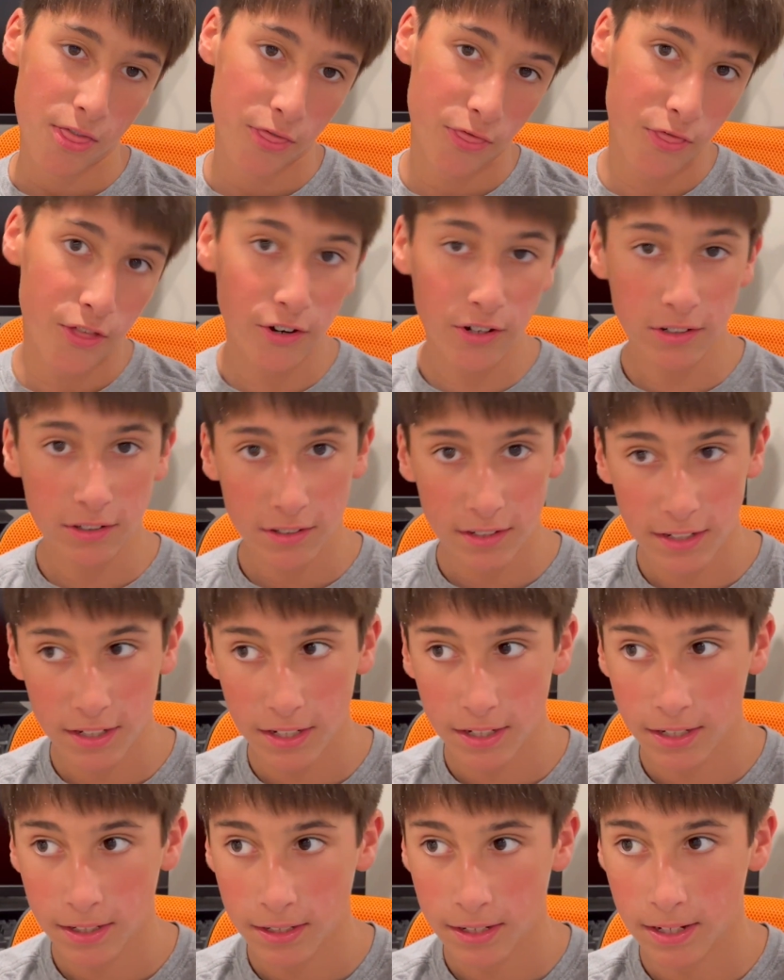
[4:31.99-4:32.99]

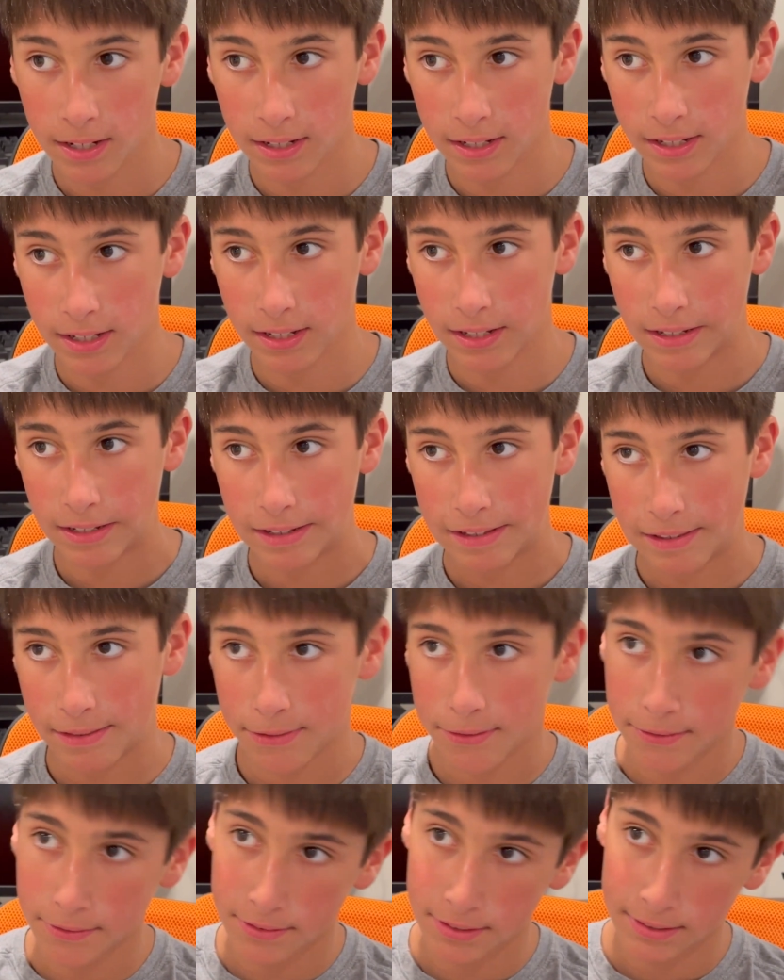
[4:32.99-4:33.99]

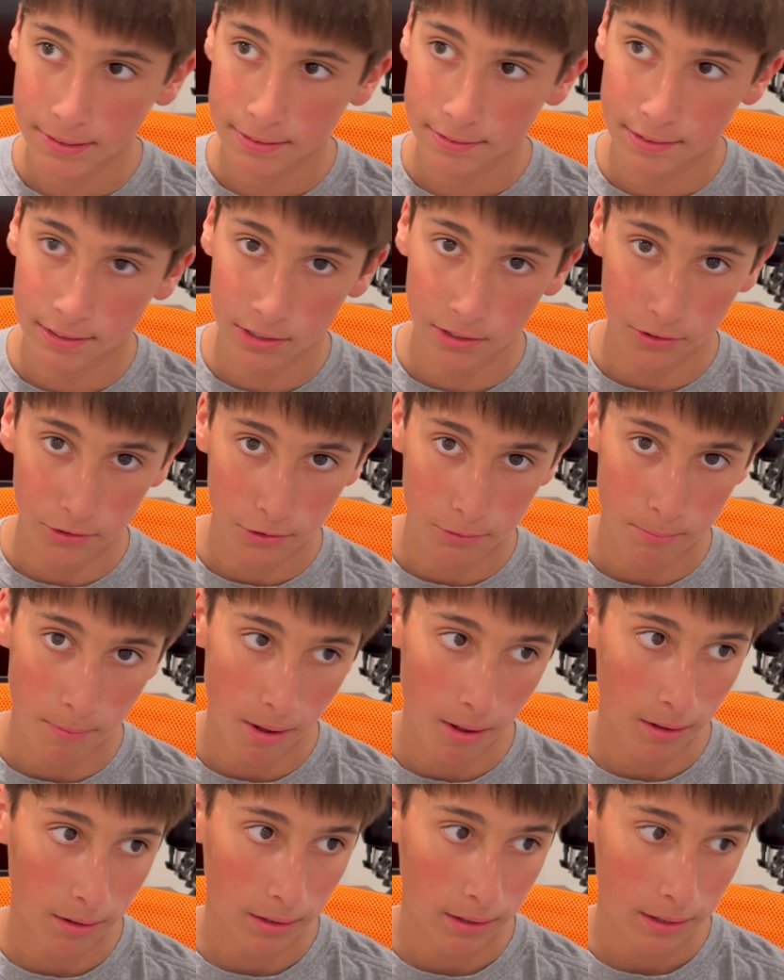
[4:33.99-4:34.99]
13's a little
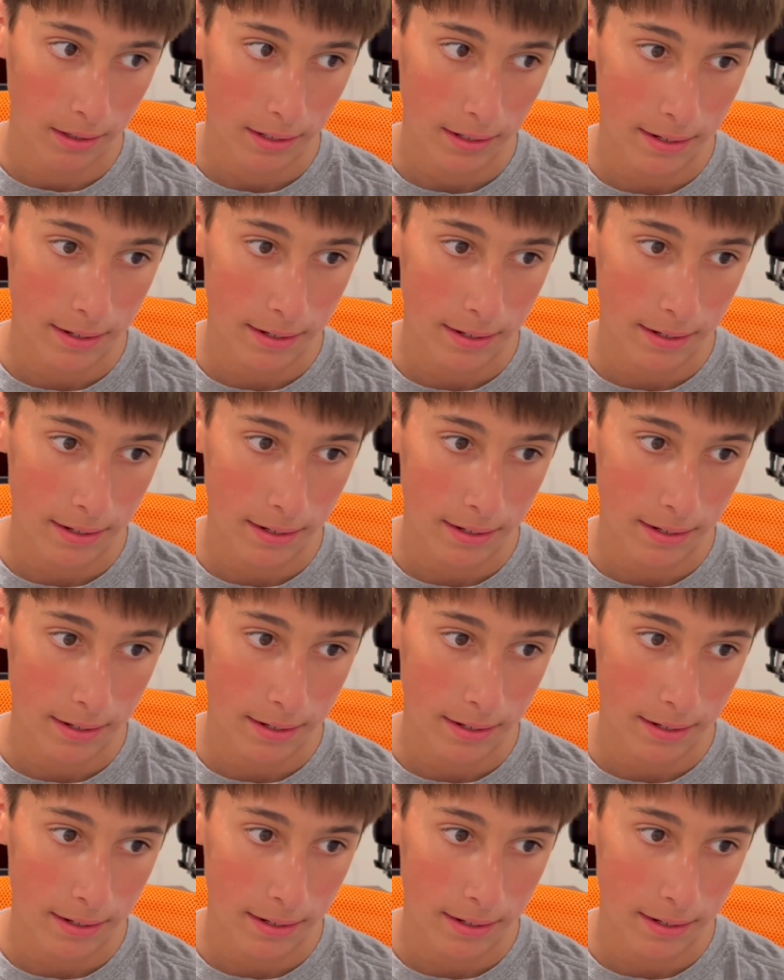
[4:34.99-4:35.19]
small.